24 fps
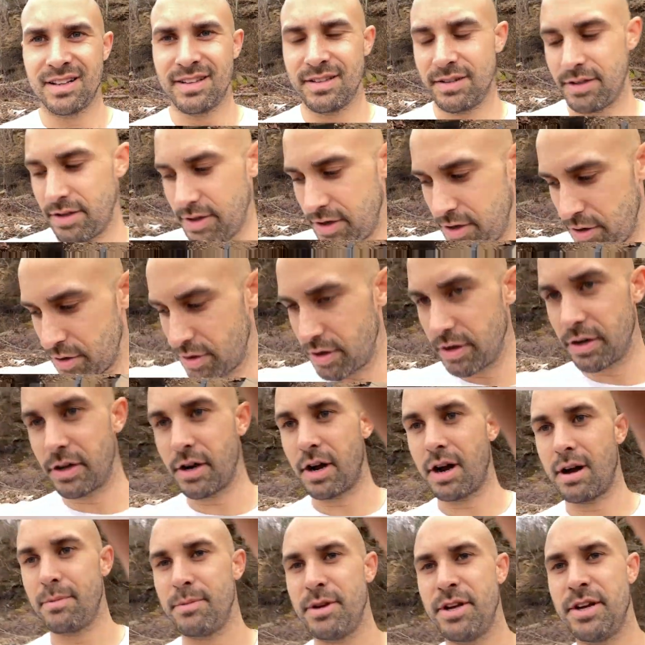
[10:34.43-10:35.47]
then you can
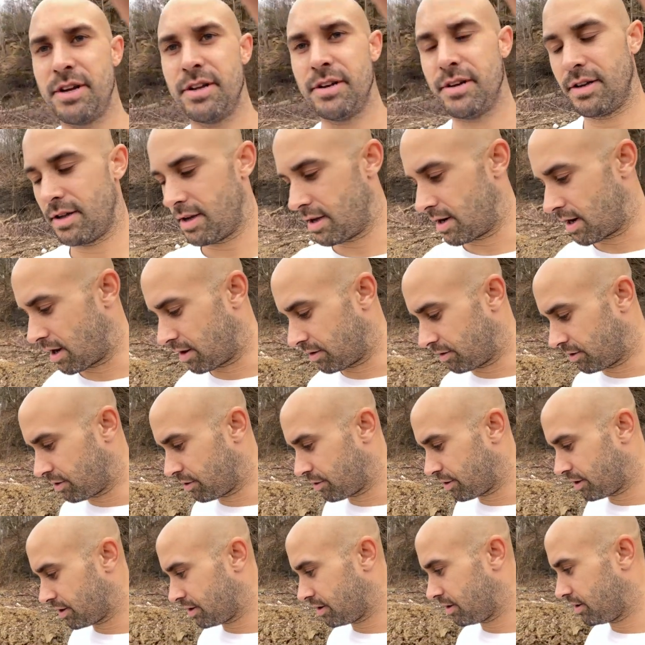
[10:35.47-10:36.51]
comment and I'll
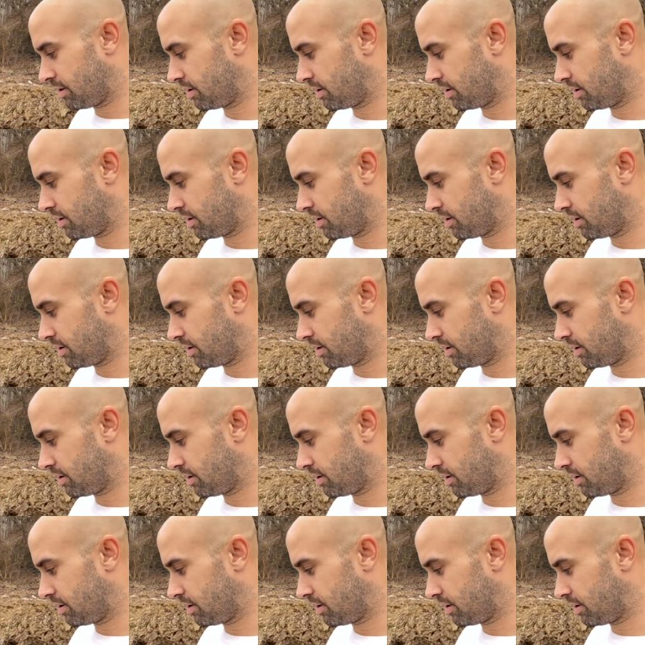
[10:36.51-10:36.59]
do it.